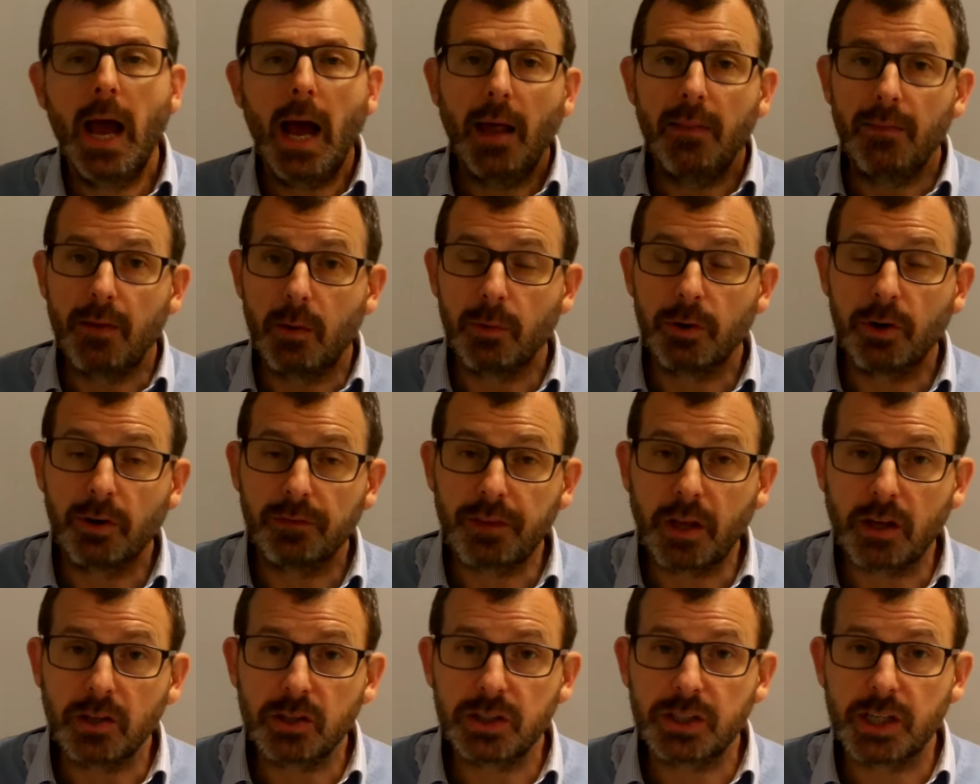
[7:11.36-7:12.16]
And then when I've
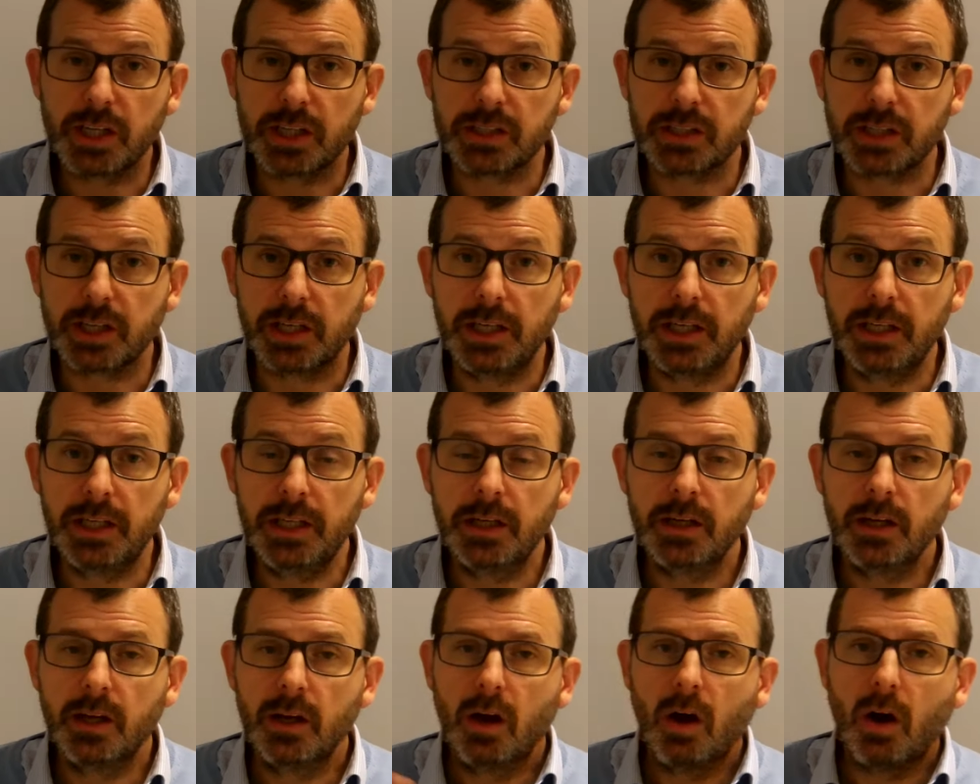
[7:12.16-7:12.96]
done
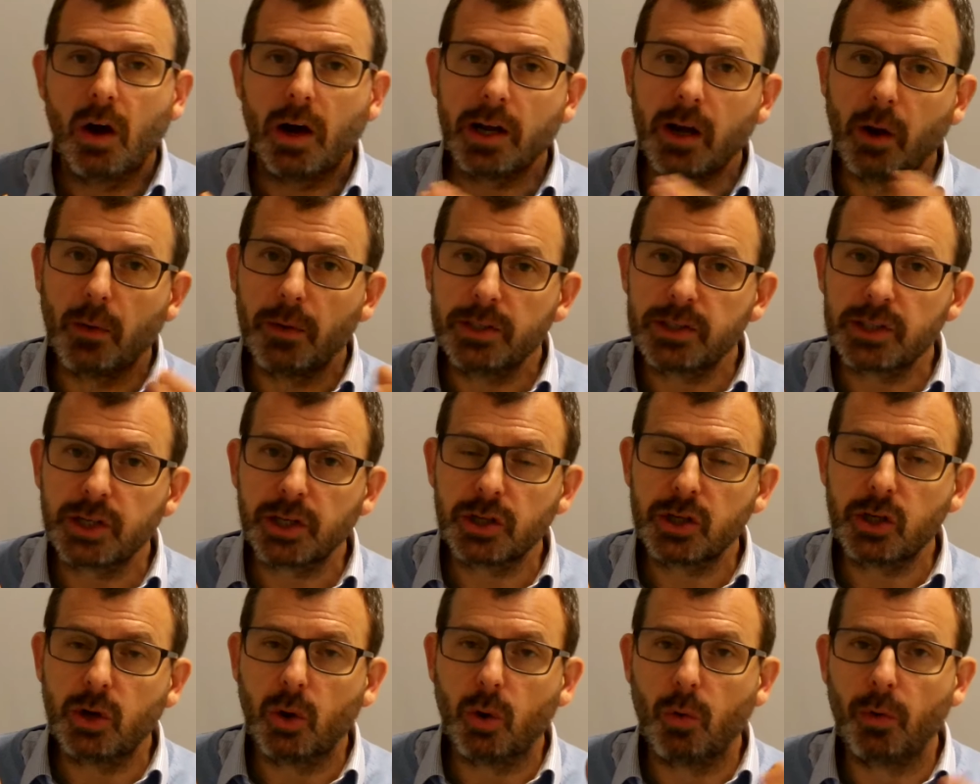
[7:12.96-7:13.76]
60, I go into
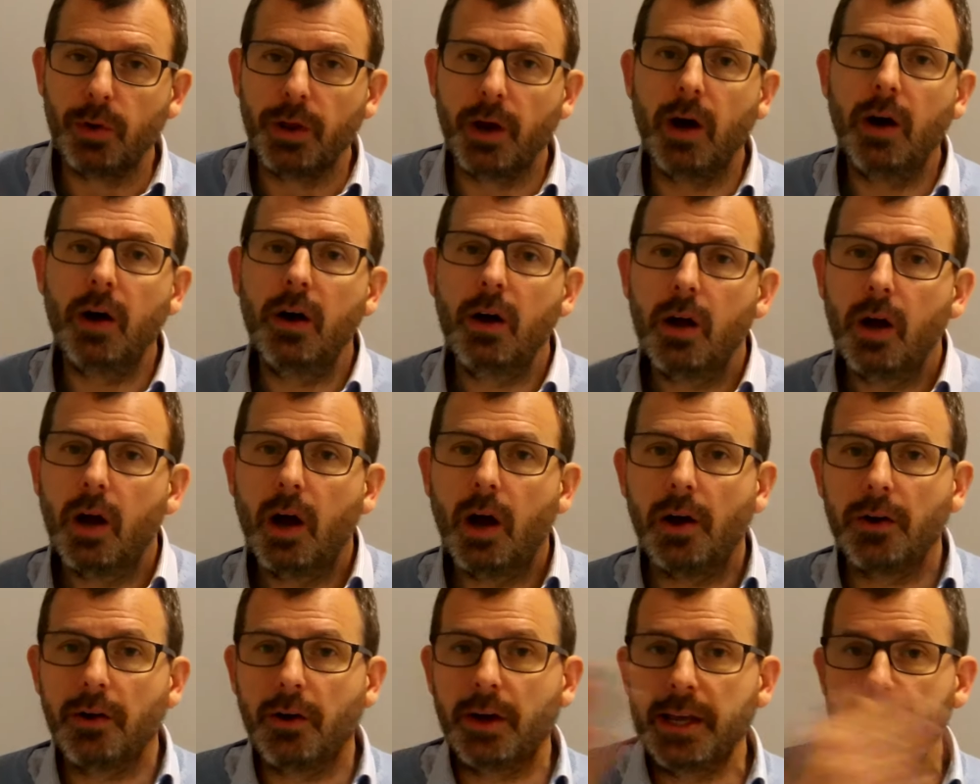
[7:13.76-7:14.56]
the corner
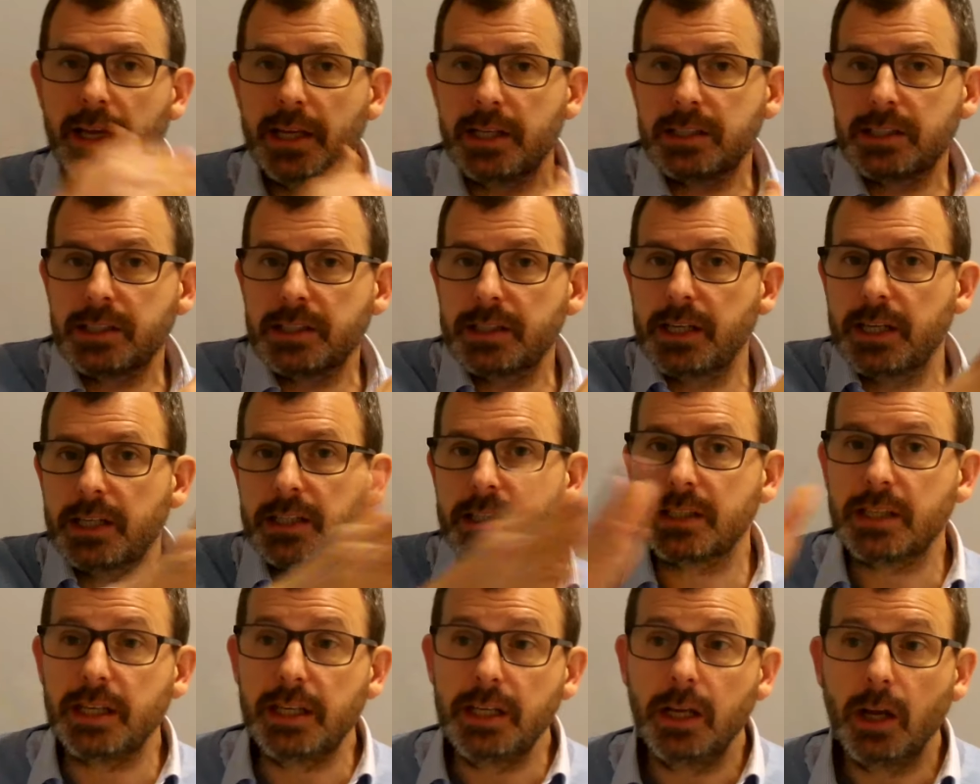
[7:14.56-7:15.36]
and I hit
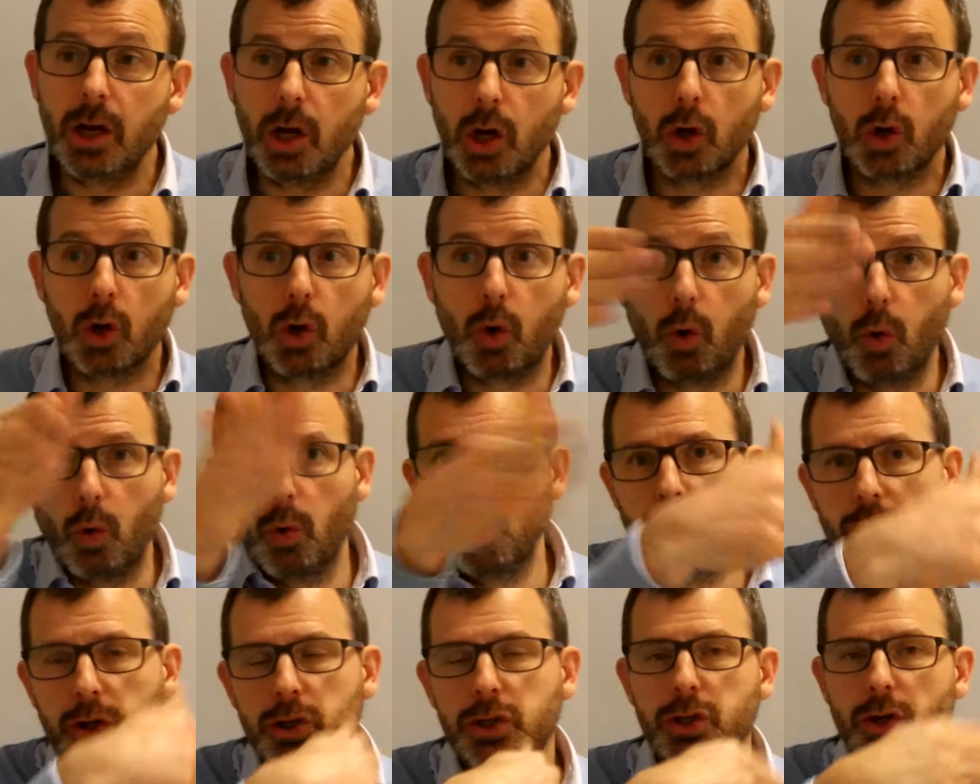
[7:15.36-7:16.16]
60
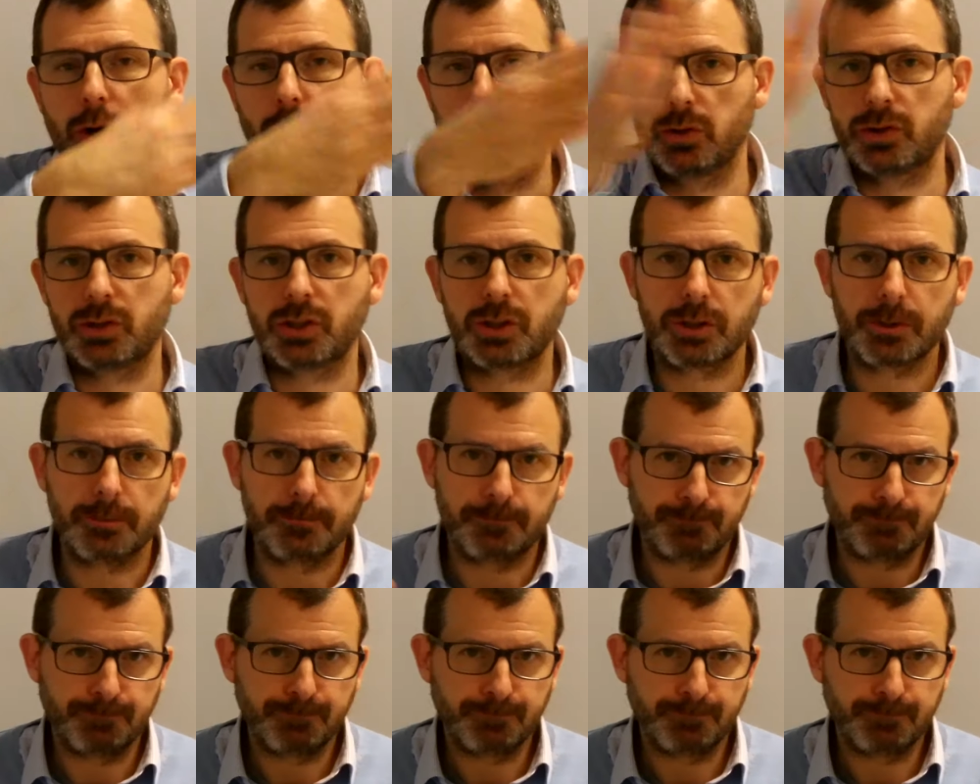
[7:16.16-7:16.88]
corner shots.